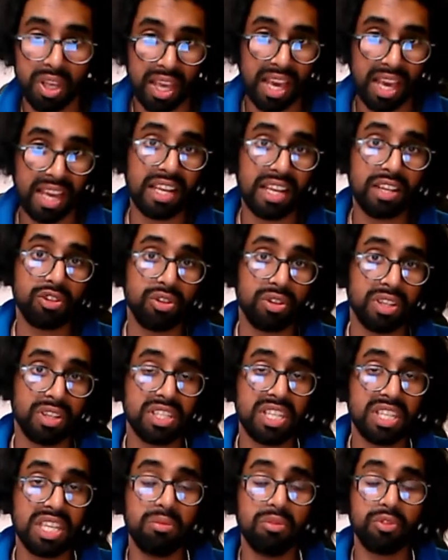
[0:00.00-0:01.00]
And as you can
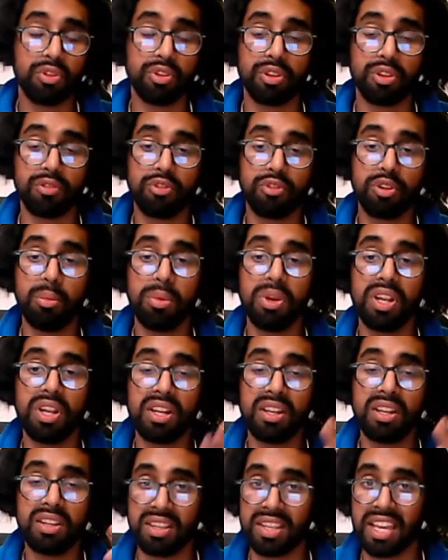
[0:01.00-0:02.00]
see, we've got the
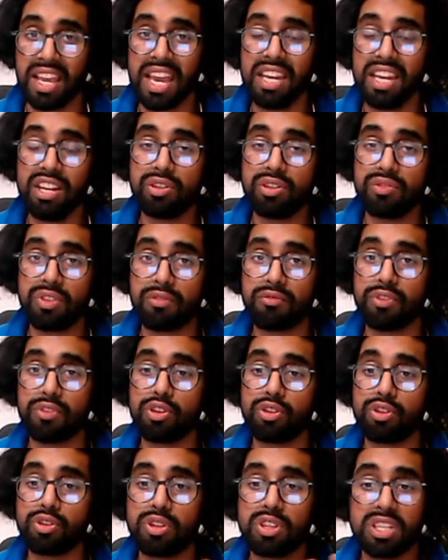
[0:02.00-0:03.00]
formula. The energy of the
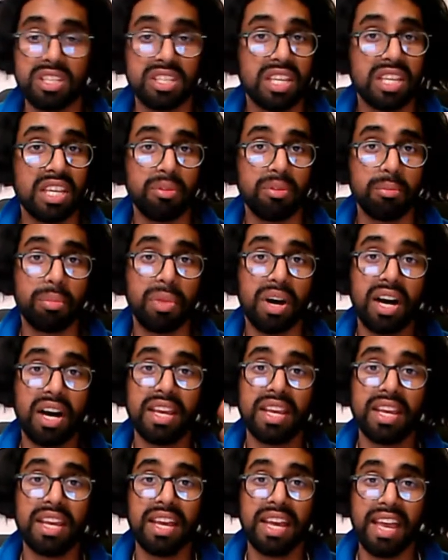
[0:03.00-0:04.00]
photon is given
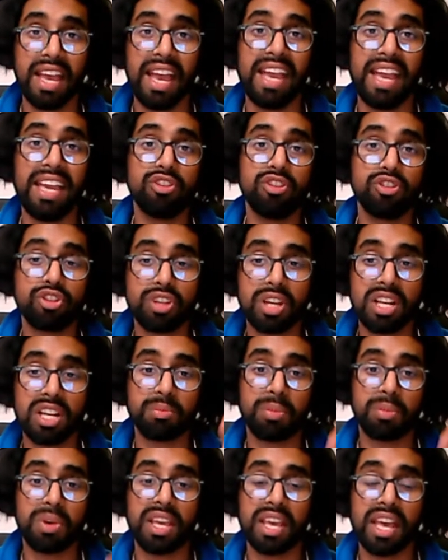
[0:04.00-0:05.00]
by H times
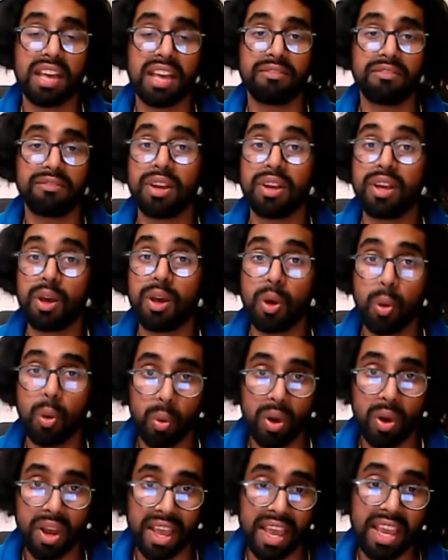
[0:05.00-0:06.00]
by F,
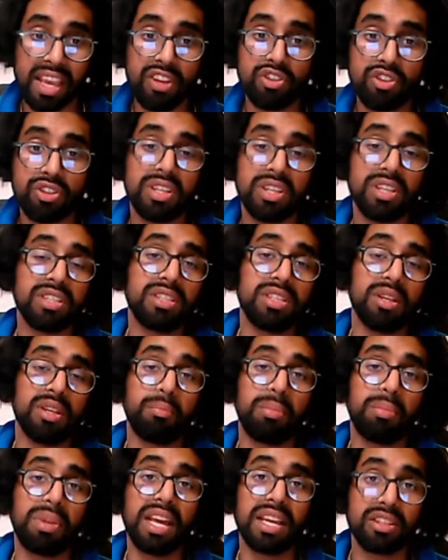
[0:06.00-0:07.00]
where H is the
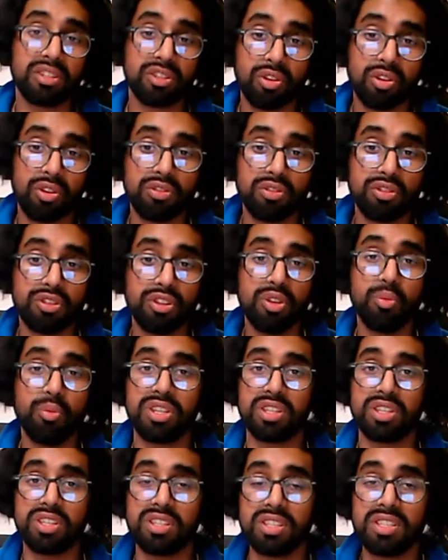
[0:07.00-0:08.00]
Planck's constant,
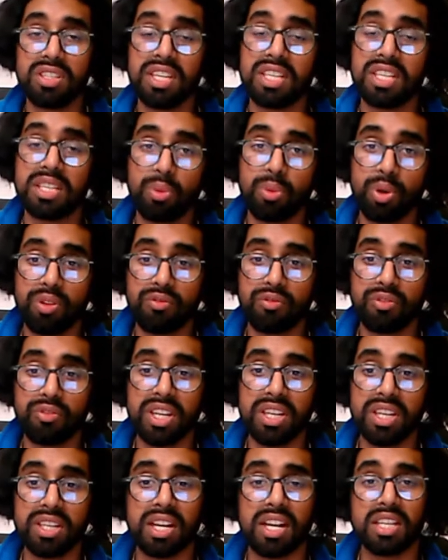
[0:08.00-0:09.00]
which is
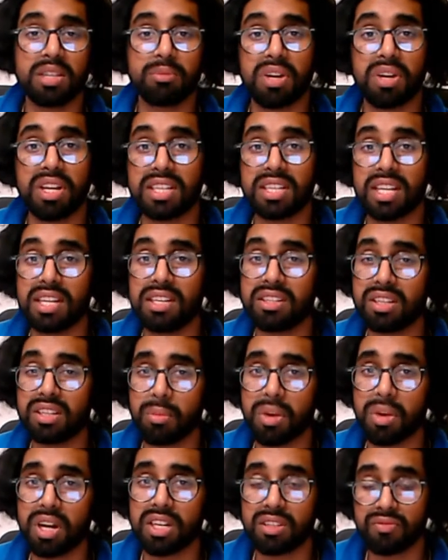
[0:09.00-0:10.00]
6.3 times by 10 to the
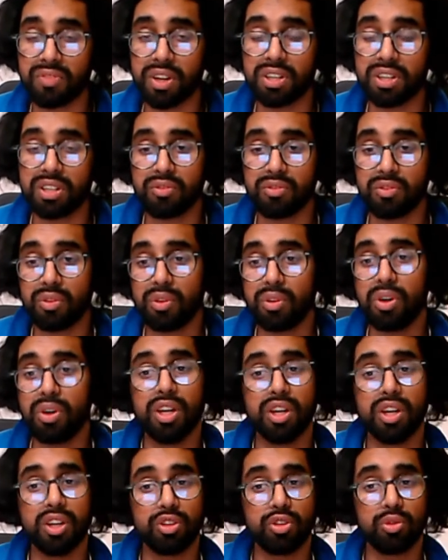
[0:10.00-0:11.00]
minus
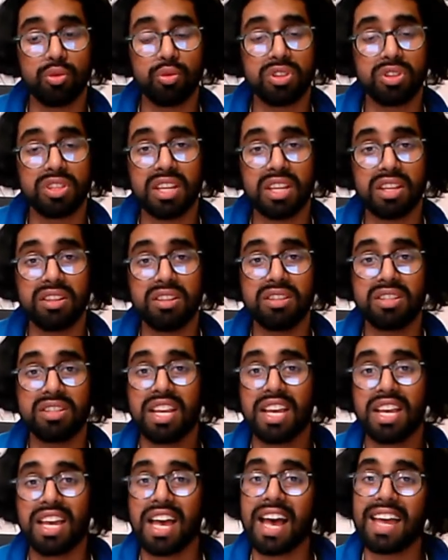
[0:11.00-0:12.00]
34 joule seconds.
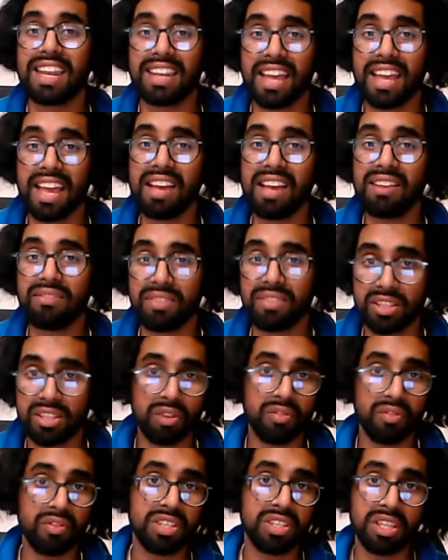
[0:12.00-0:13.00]
And F is
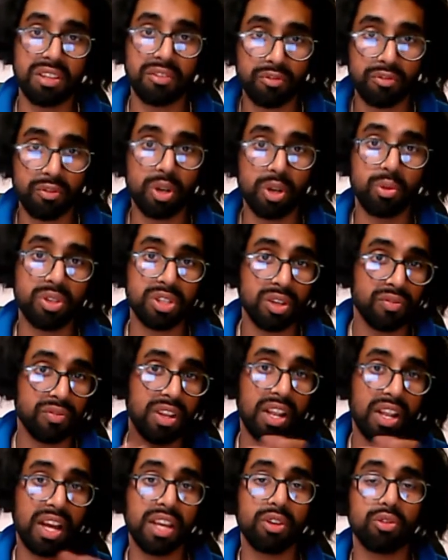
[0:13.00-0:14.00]
obviously the frequency of the
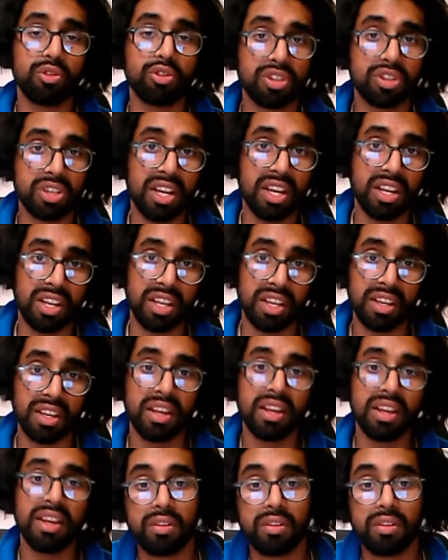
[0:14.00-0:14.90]
light you're shining.